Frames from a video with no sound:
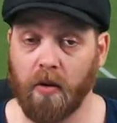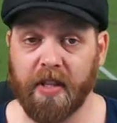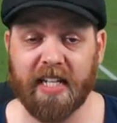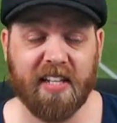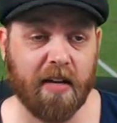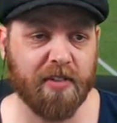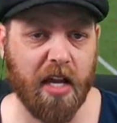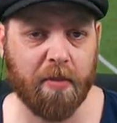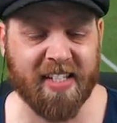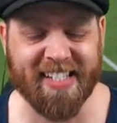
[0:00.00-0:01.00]
Well, there's half
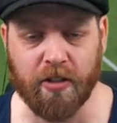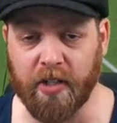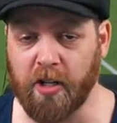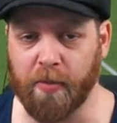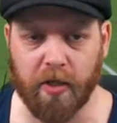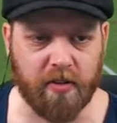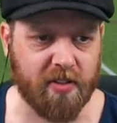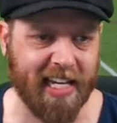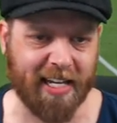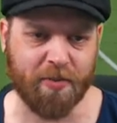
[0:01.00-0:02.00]
time. It's nil nil. Both
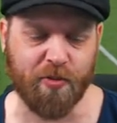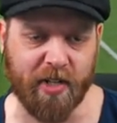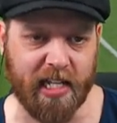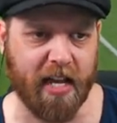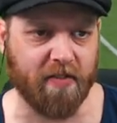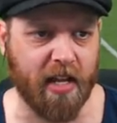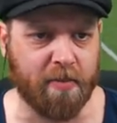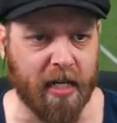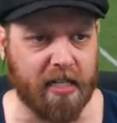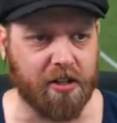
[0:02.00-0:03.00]
teams really haven't
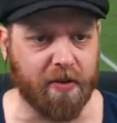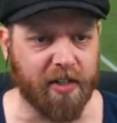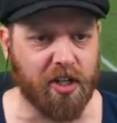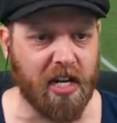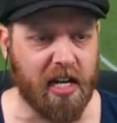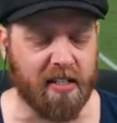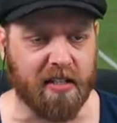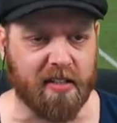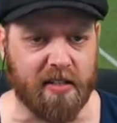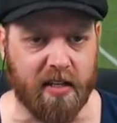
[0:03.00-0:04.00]
had much of a
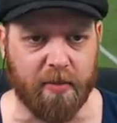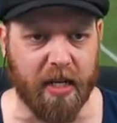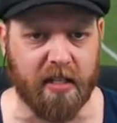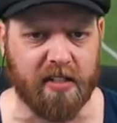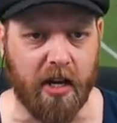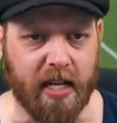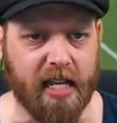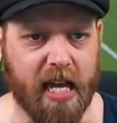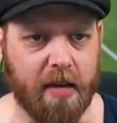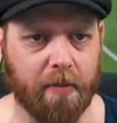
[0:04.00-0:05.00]
chance. It's uh, been a
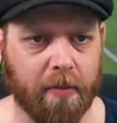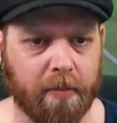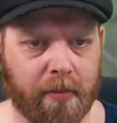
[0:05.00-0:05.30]
tight game.